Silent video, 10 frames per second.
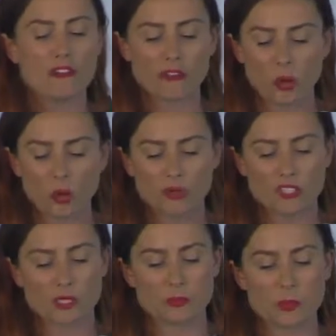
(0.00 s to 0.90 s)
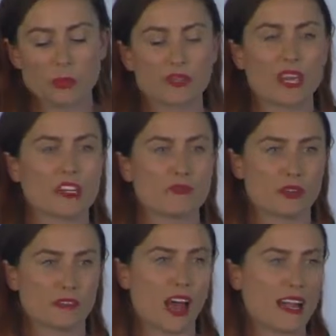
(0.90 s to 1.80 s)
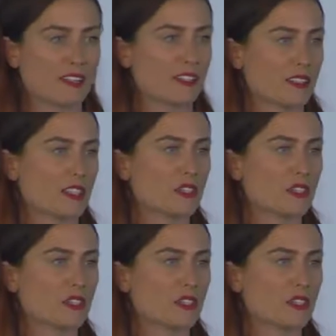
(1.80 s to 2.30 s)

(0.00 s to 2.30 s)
for all the support that you've provided to the